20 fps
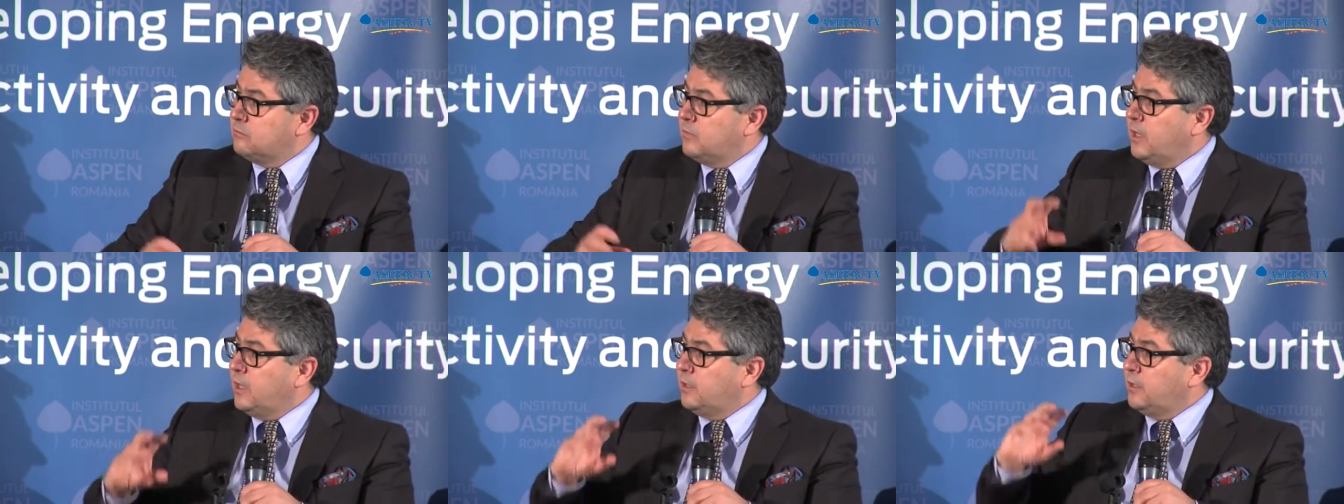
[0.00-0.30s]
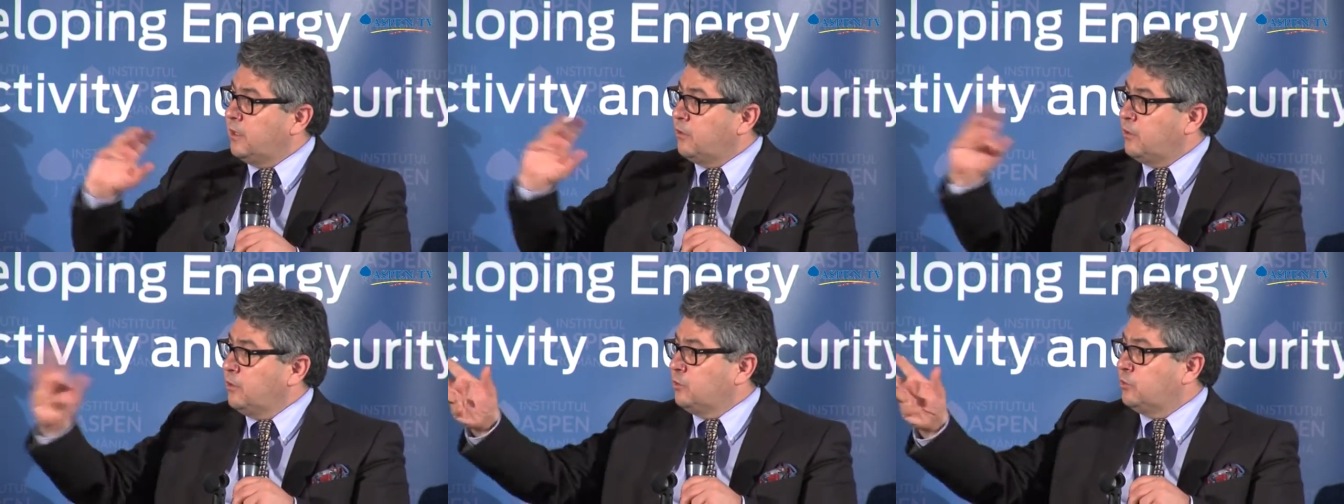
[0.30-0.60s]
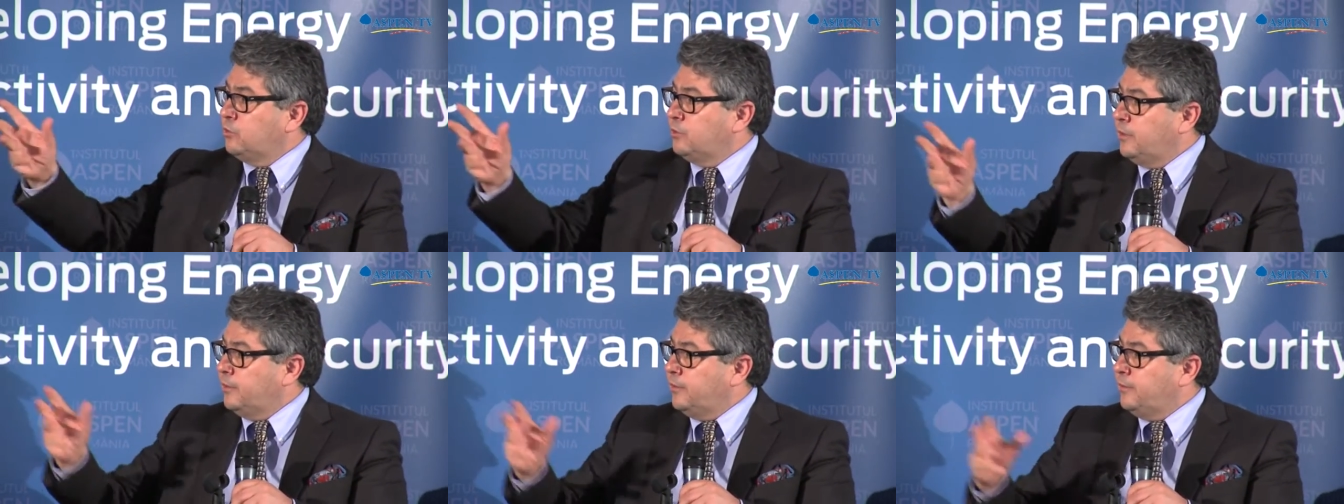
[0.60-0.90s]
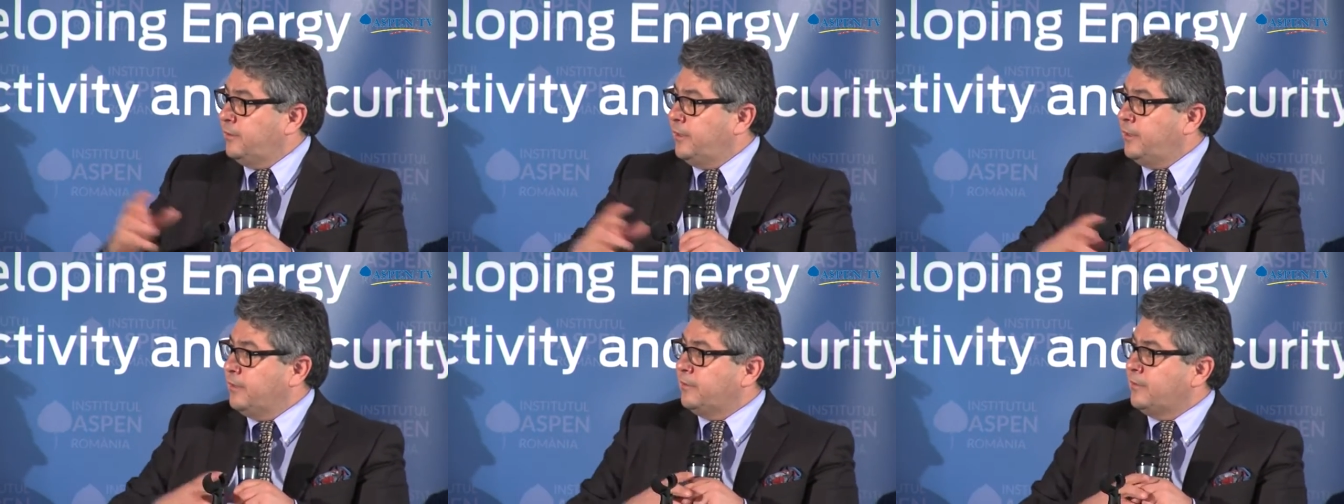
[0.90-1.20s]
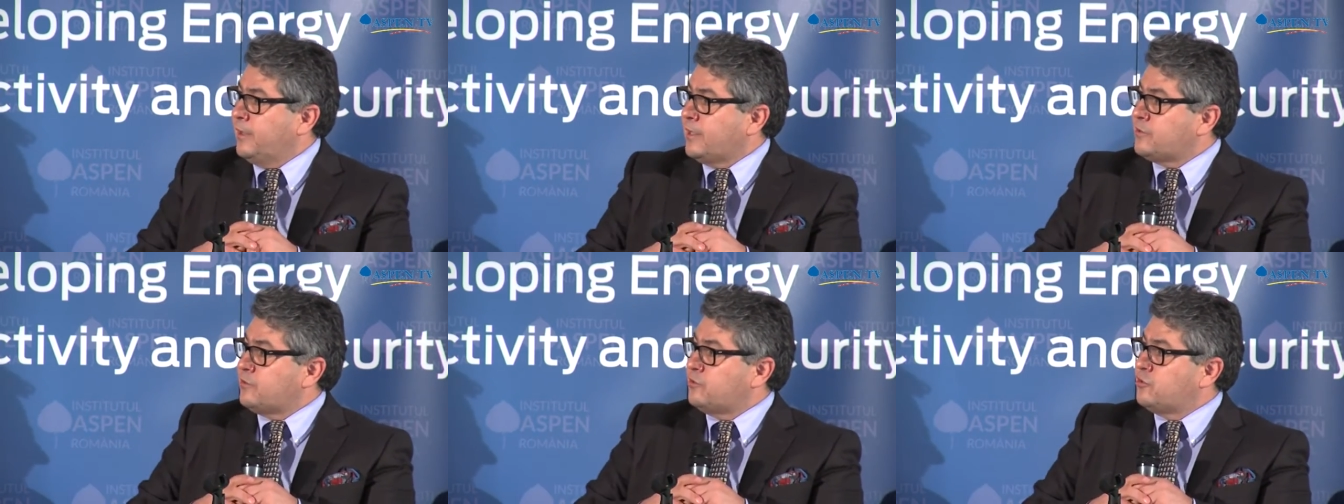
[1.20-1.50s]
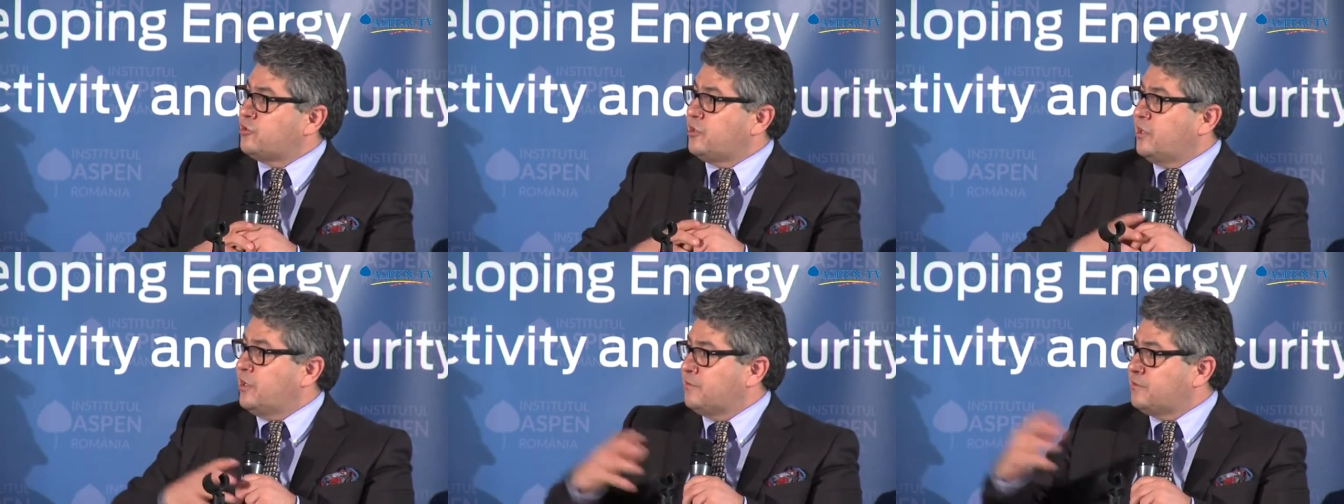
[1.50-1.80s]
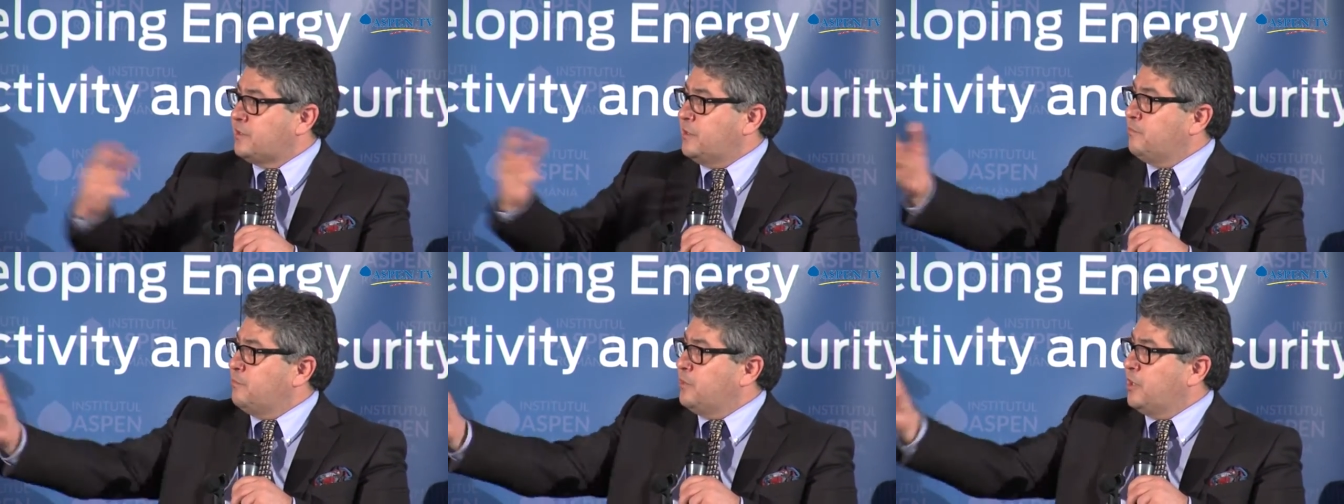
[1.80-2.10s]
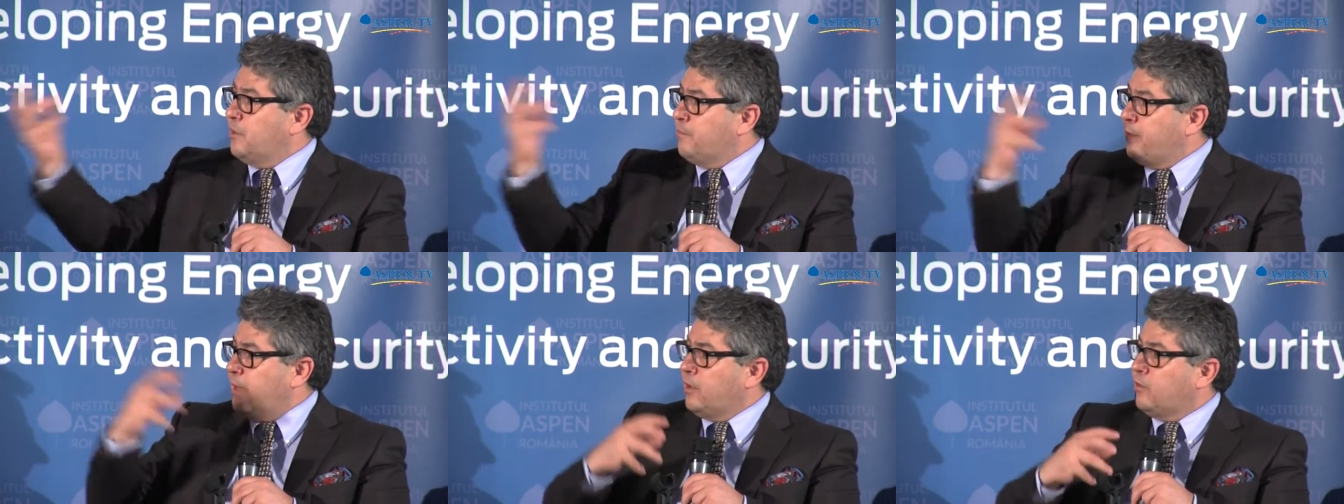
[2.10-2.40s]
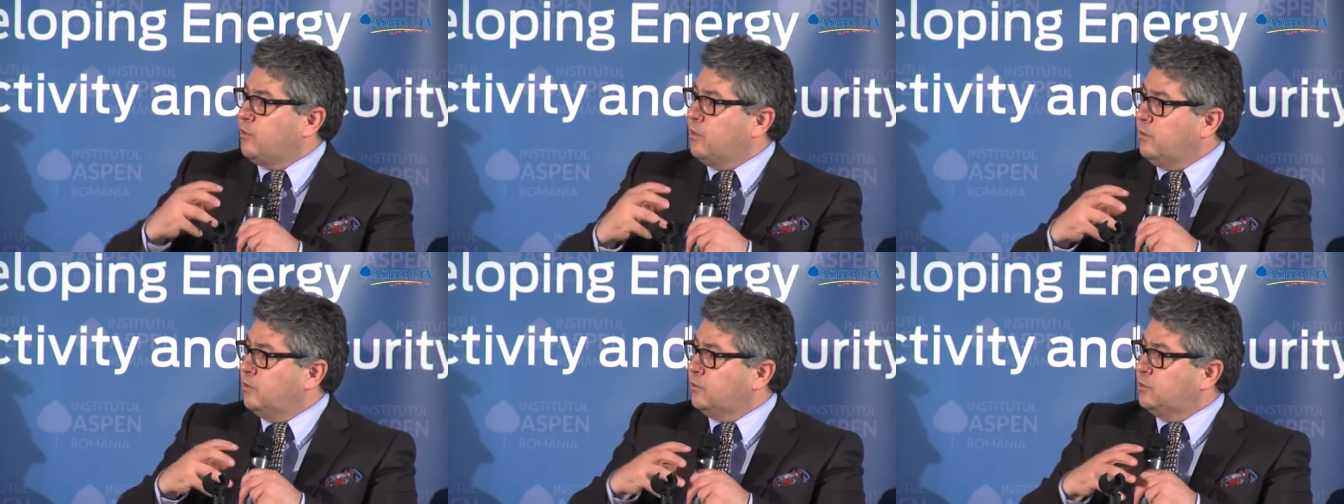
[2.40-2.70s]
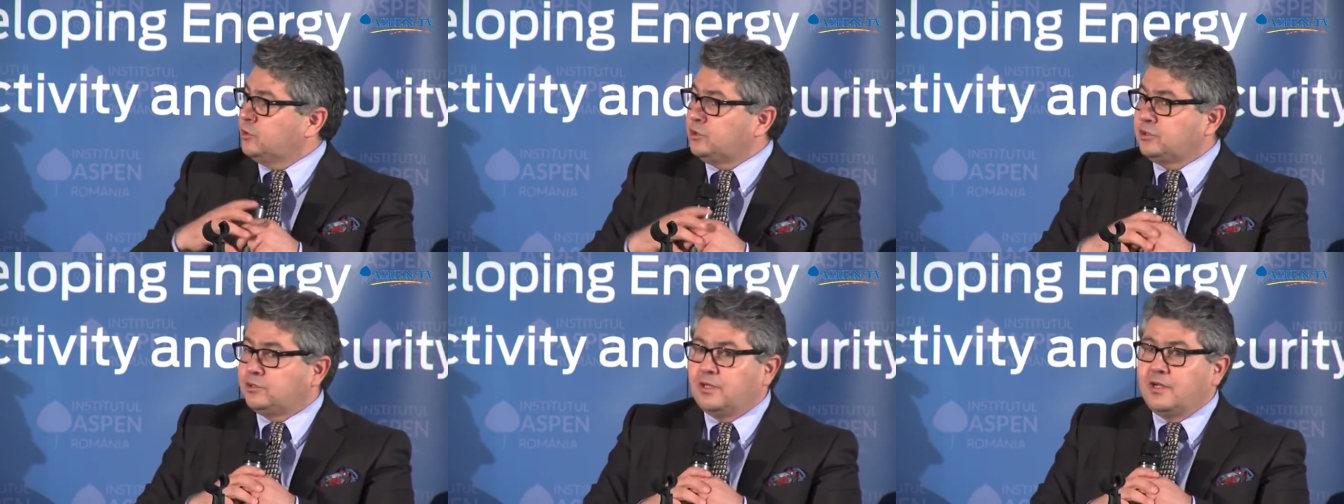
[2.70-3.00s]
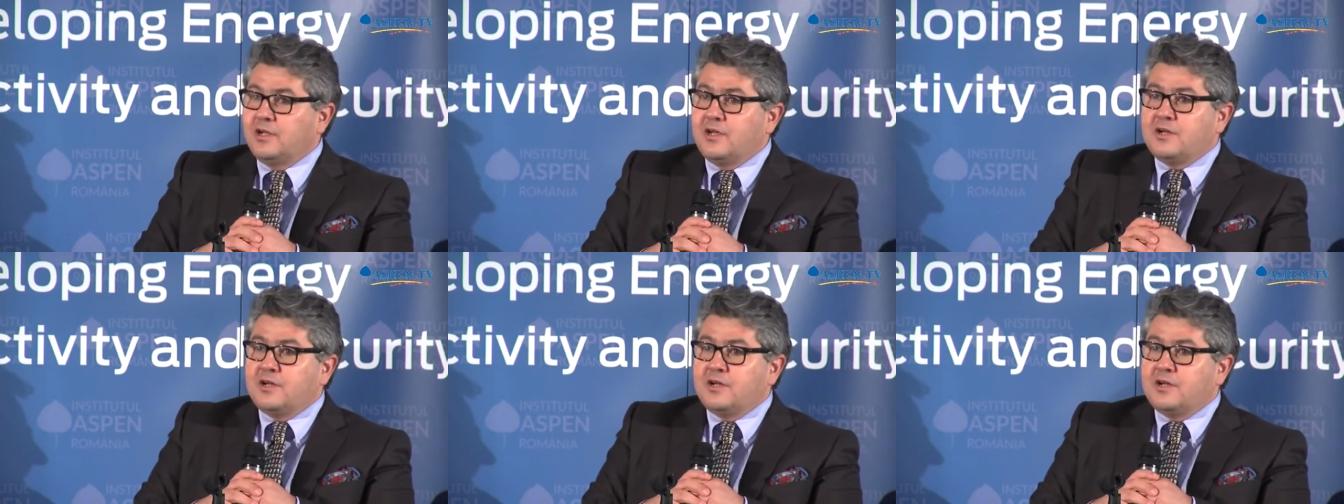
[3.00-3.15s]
And they go to their dusty shelves and bring back all these